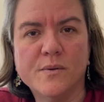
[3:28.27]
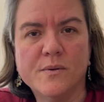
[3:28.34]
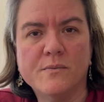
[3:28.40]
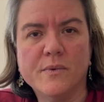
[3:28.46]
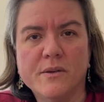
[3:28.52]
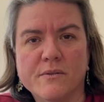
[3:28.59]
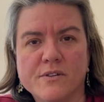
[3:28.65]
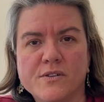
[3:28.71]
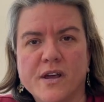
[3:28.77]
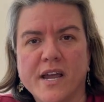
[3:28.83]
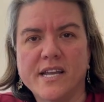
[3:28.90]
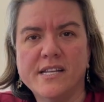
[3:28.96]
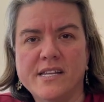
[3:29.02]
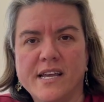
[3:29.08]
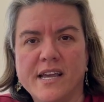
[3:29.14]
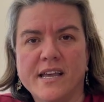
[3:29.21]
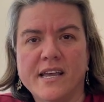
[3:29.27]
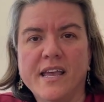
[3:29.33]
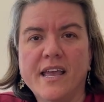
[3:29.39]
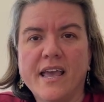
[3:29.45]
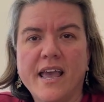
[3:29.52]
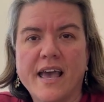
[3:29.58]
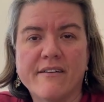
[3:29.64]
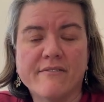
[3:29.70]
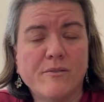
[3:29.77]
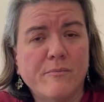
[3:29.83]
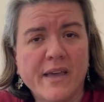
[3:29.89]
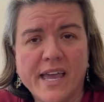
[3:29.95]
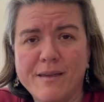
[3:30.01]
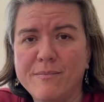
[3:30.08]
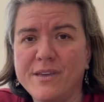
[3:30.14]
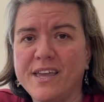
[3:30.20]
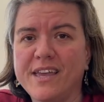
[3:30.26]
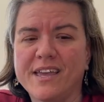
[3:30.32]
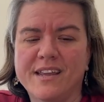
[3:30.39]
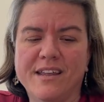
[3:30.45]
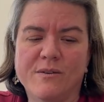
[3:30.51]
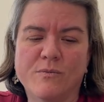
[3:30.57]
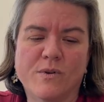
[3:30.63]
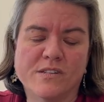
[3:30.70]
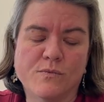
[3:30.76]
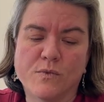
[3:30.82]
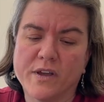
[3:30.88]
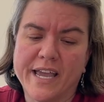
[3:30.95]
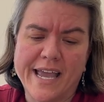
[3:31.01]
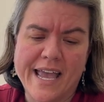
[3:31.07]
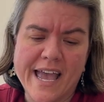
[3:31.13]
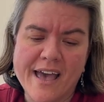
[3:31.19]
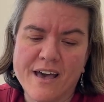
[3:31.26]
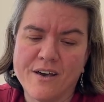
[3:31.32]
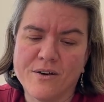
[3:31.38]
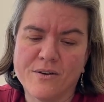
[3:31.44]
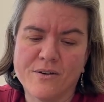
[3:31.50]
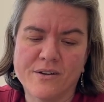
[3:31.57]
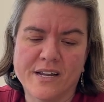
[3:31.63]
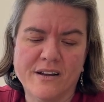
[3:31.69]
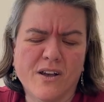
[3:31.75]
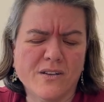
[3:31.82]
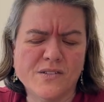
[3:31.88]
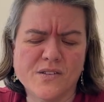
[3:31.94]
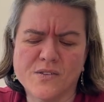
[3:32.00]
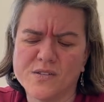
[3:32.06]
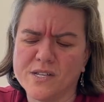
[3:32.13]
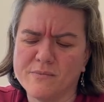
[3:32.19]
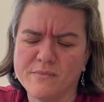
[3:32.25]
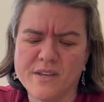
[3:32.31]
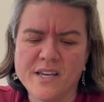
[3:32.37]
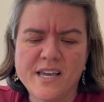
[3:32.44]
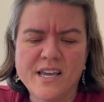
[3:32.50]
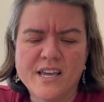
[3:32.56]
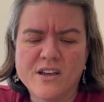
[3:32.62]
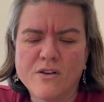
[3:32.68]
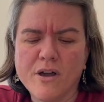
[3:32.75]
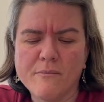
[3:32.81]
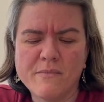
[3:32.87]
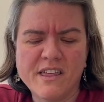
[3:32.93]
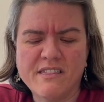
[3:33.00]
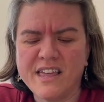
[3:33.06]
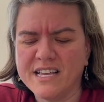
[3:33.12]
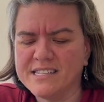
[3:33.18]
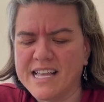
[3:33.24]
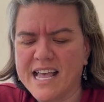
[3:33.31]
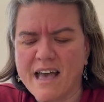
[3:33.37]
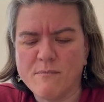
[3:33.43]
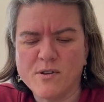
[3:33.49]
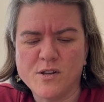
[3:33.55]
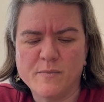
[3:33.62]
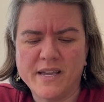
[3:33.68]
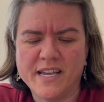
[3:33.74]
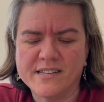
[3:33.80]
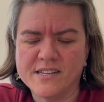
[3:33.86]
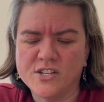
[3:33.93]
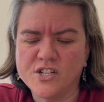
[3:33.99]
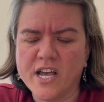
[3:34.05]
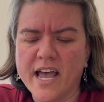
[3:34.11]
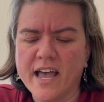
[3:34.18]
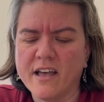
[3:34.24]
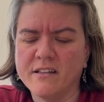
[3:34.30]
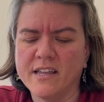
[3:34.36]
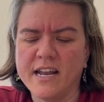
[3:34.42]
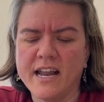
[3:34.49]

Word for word: when we were trying to have a baby and it wasn't working out, and also some crummy things that happened to me as a child.